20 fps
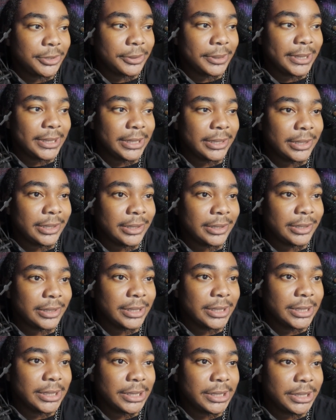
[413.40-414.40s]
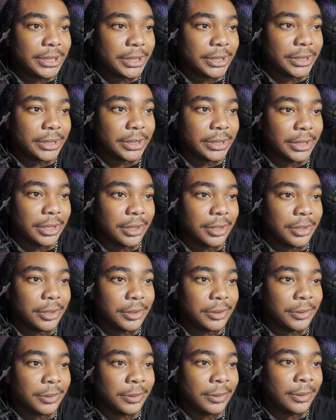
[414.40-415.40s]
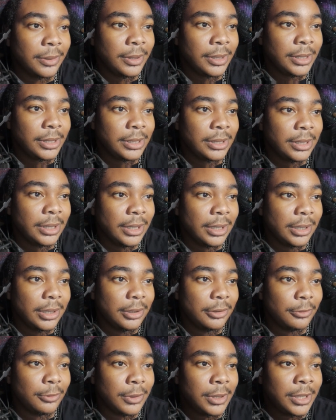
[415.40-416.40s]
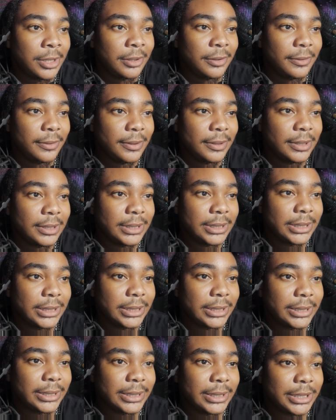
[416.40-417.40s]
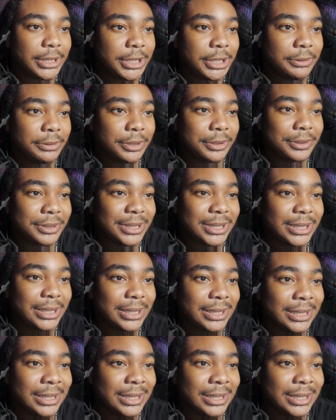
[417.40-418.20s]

Treyarch should go with the shooters.